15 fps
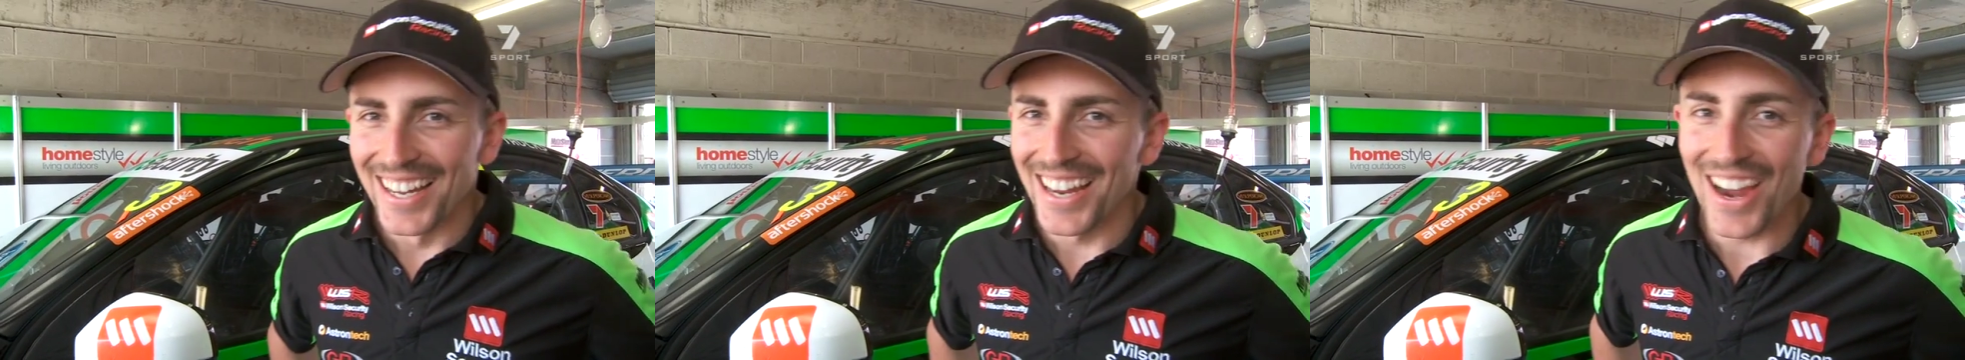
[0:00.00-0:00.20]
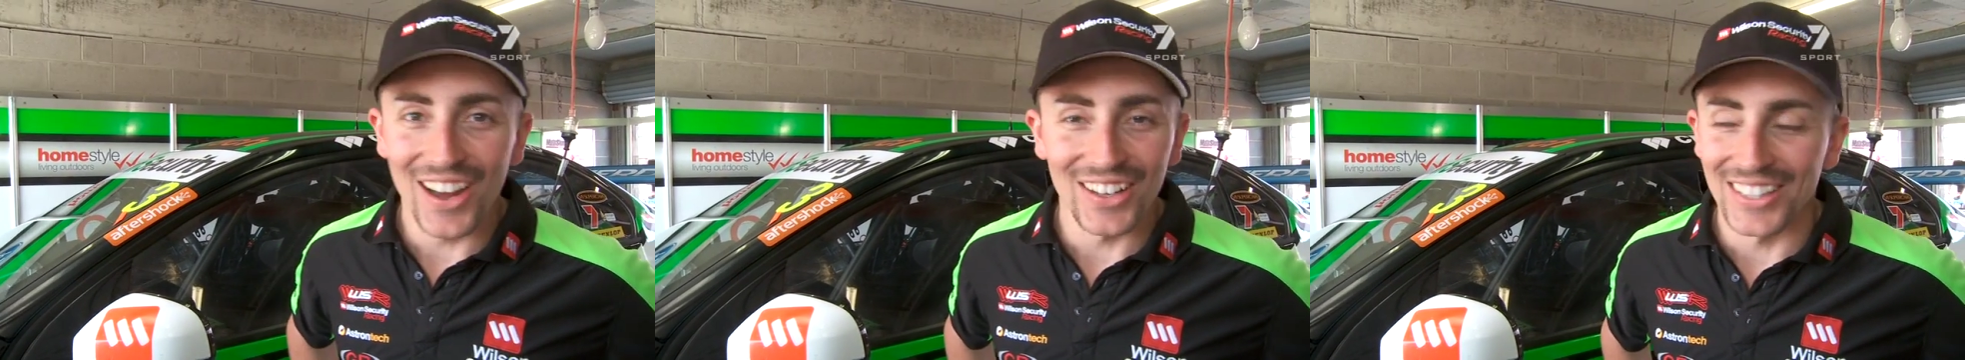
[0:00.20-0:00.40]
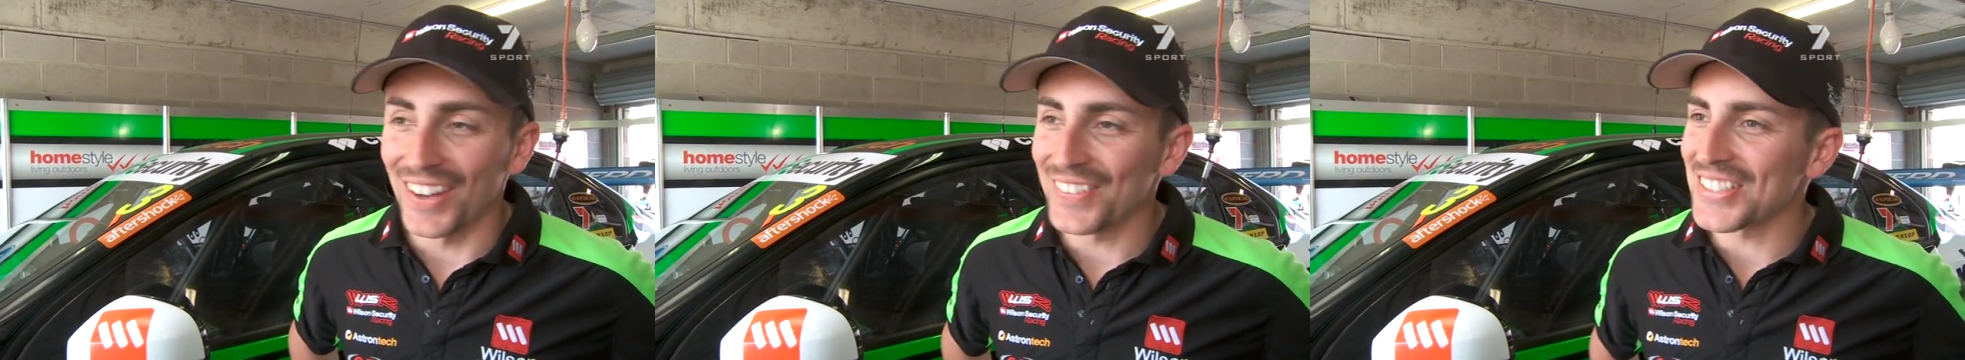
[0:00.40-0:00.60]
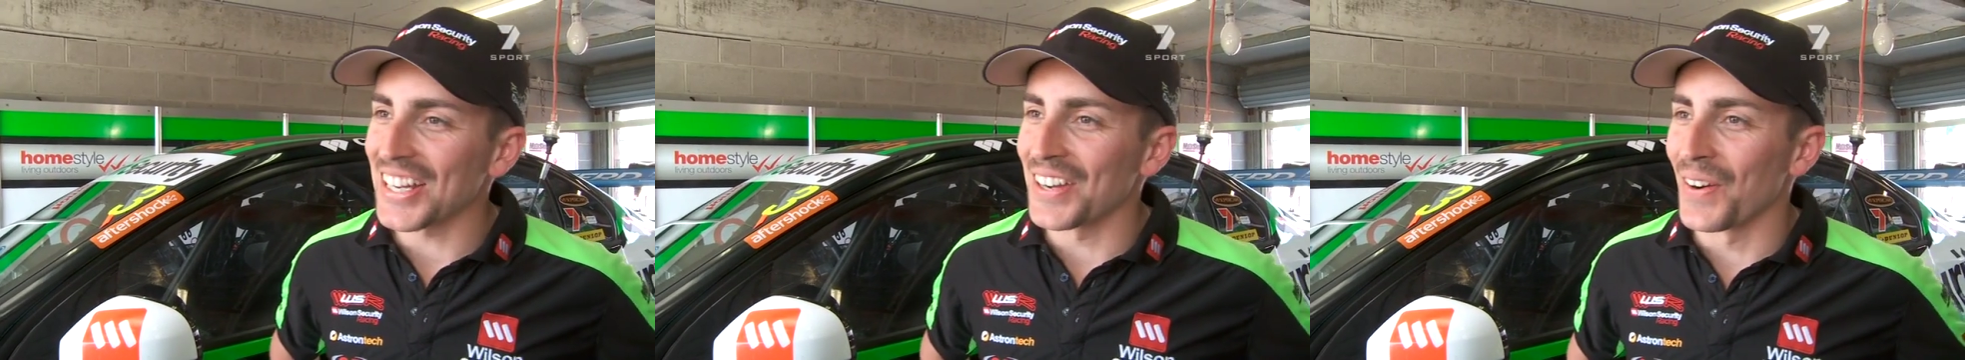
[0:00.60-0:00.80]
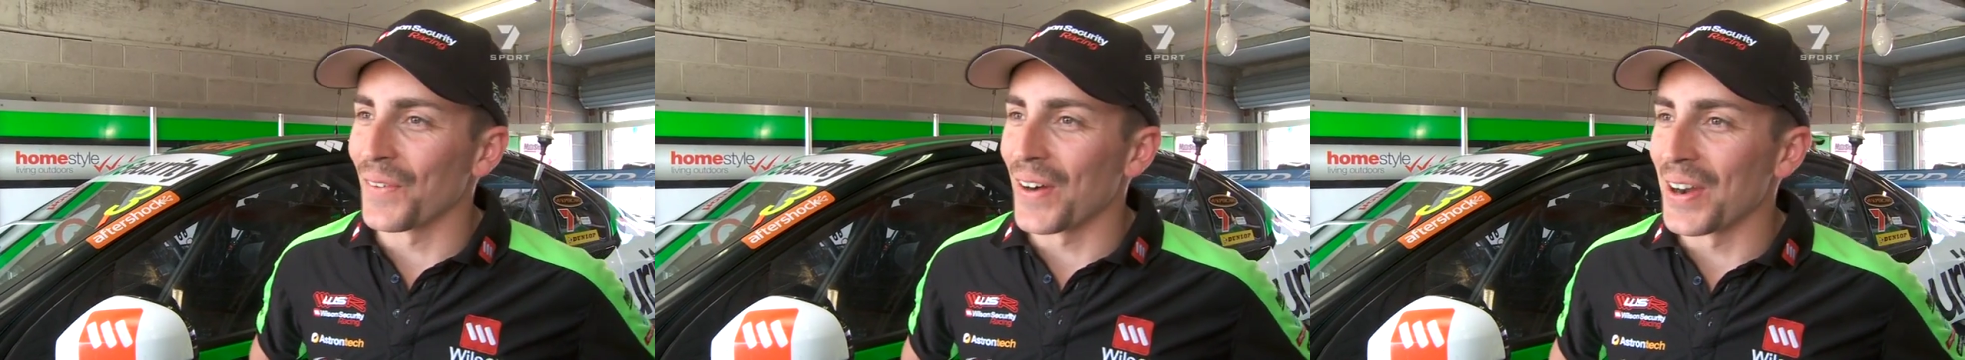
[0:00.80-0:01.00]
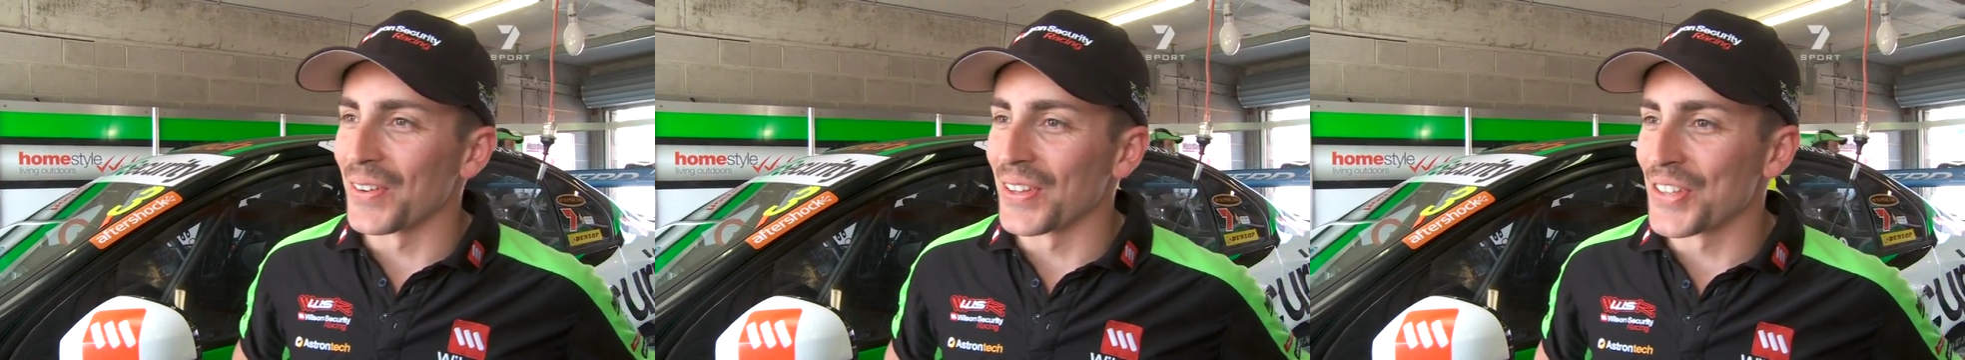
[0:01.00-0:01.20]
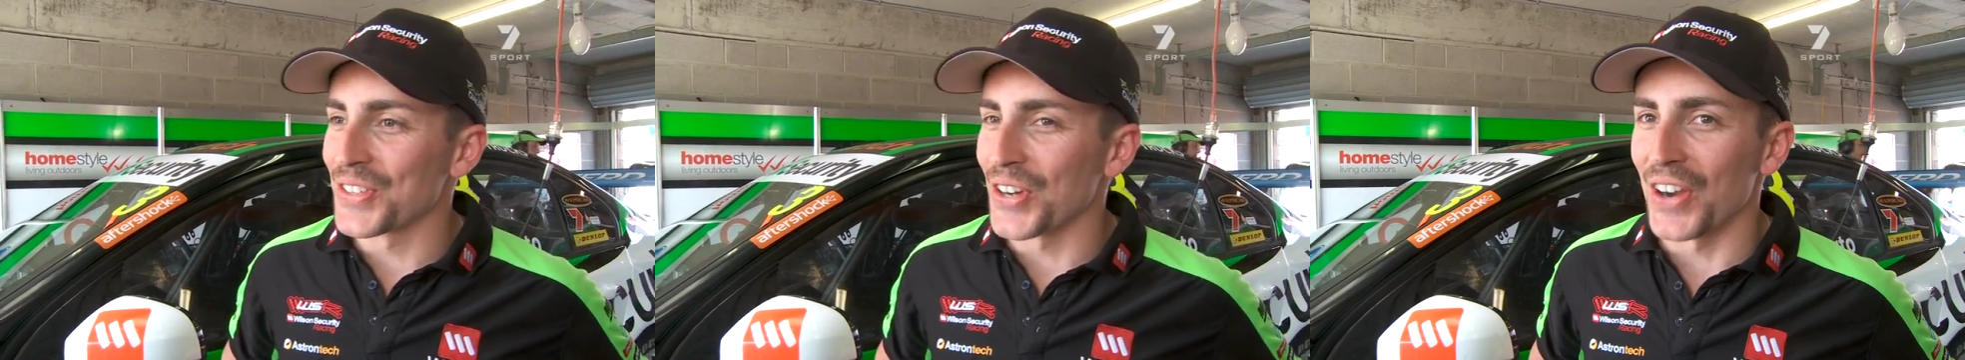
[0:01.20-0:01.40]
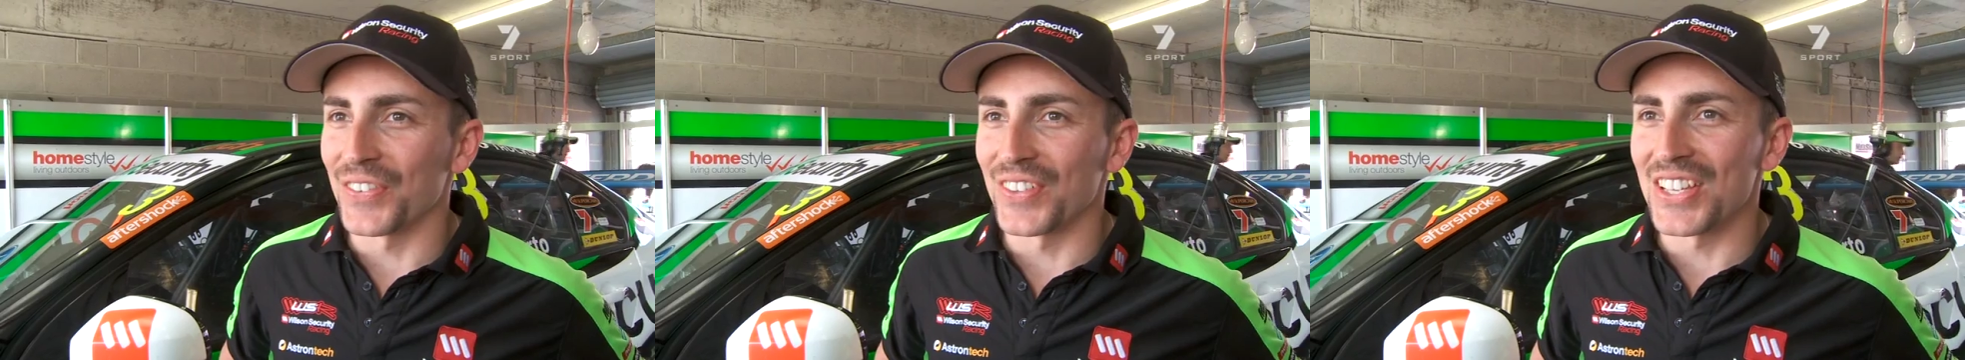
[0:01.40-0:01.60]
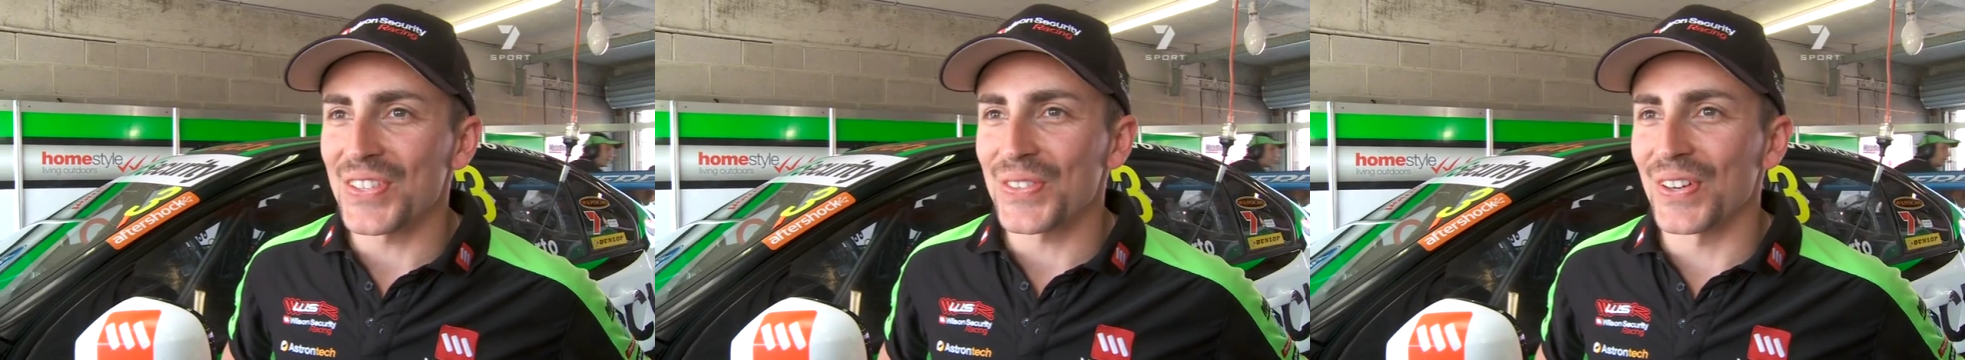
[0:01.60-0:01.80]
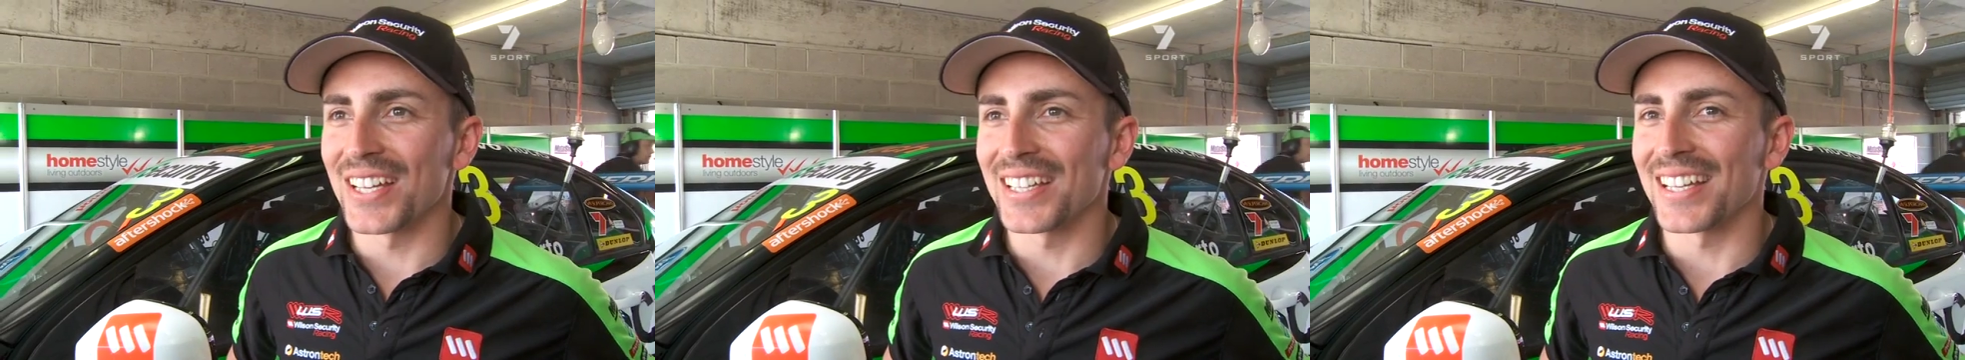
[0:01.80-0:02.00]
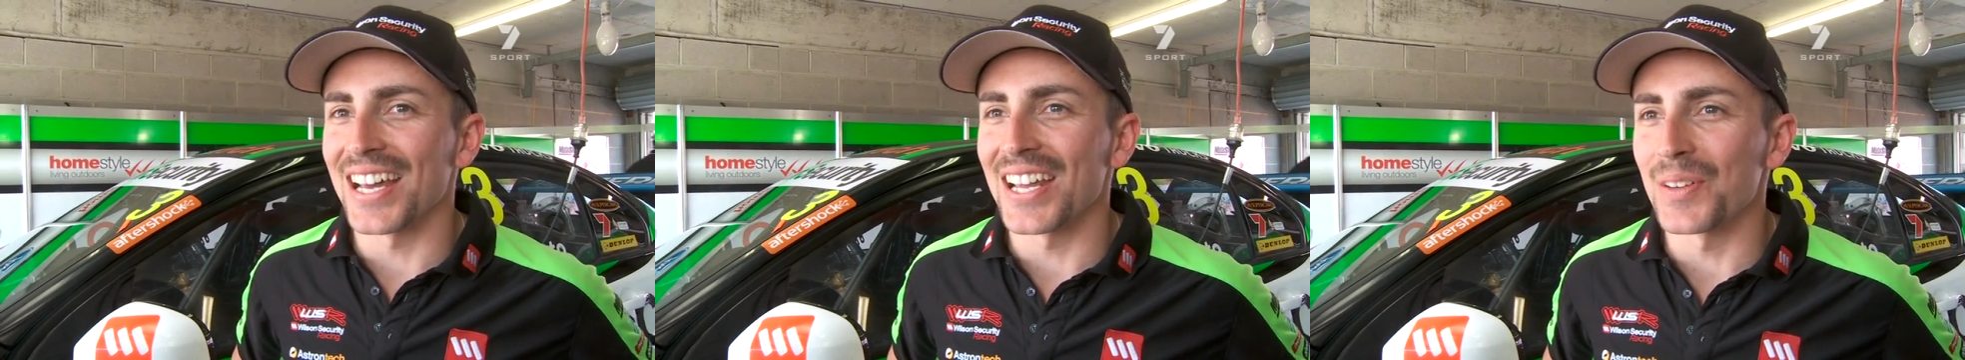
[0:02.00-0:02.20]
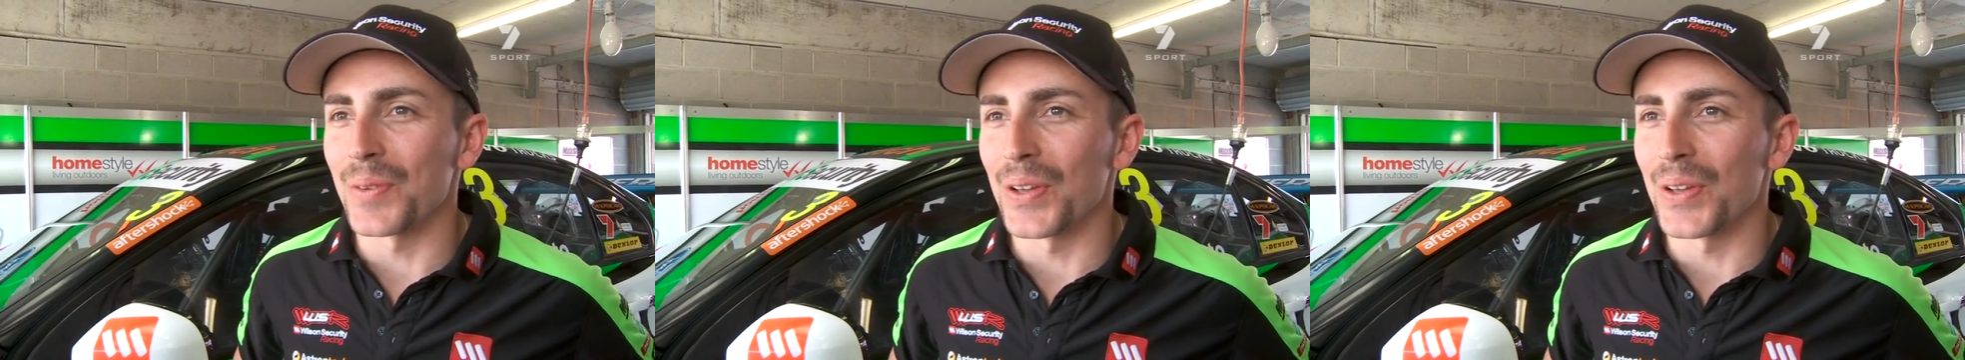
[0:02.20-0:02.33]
yeah, I'd love to come away with a trophy this weekend.